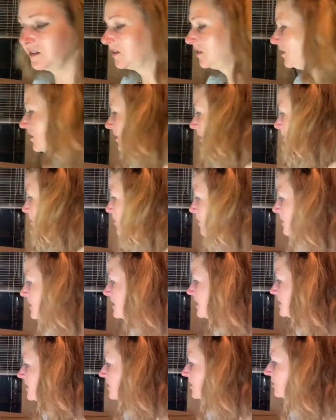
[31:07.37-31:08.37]

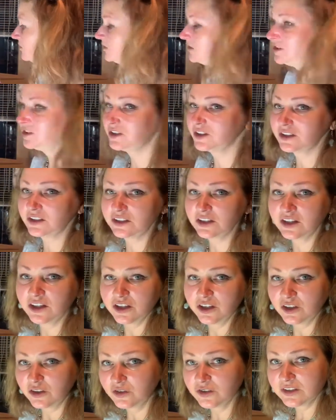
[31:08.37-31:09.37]
composition. We're just
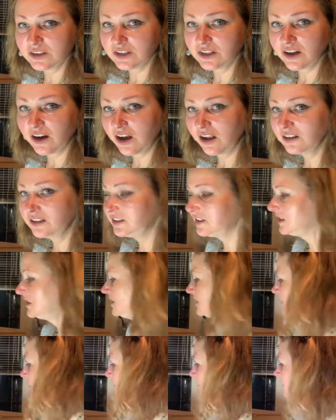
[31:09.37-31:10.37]
using colors
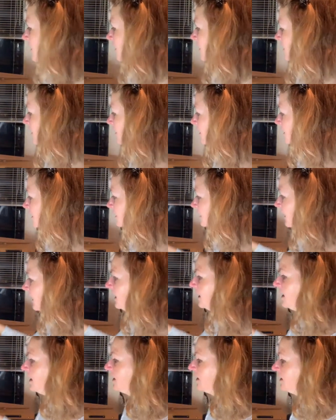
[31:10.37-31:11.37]
to
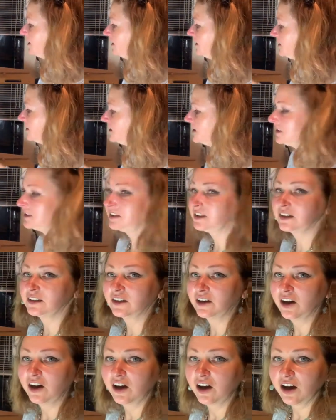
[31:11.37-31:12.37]
create that interesting
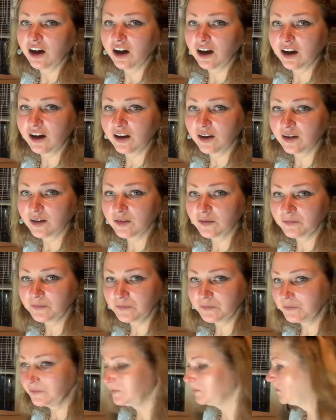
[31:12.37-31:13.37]

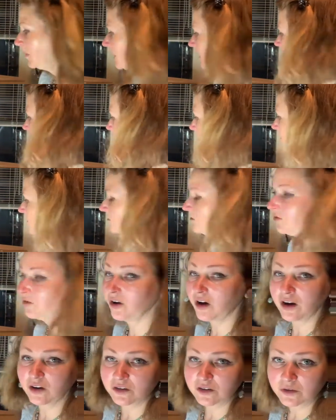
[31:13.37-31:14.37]
background for
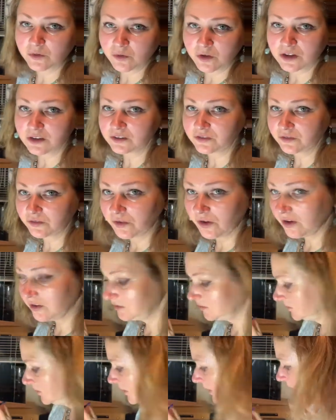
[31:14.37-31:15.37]
our waterfall,
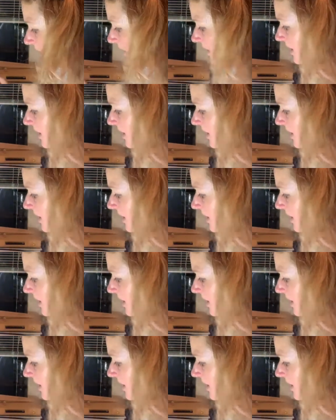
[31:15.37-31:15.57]
right?